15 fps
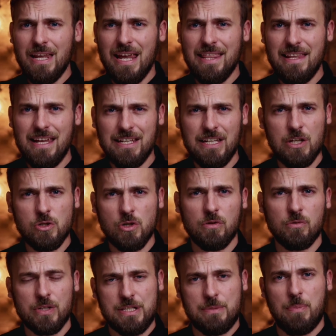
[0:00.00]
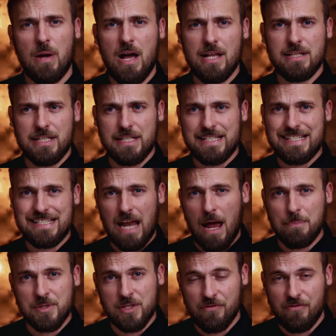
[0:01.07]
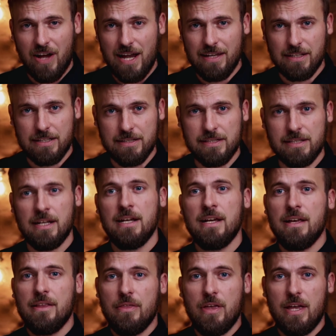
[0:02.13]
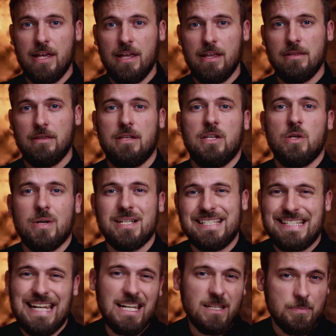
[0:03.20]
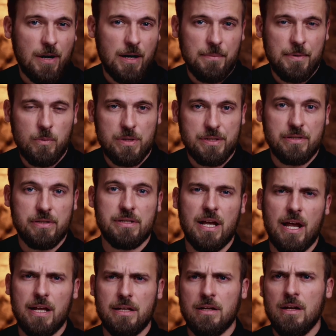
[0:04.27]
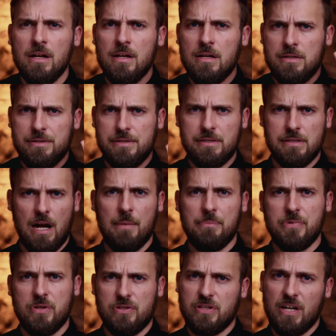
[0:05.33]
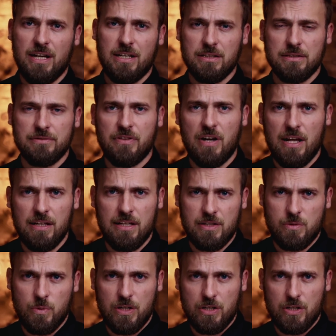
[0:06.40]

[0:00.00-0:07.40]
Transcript: and then Israel responds and stops the violence, then the U S State Department wants to say, stop the cycle of violence. We